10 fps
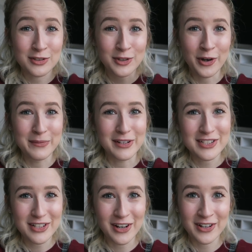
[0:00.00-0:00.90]
so
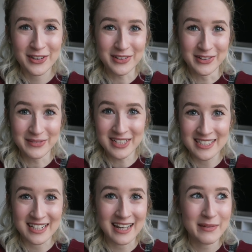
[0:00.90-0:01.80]
much darker than normal
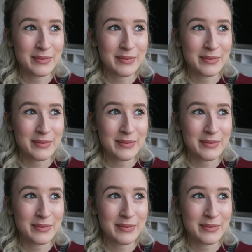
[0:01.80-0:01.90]
isn't it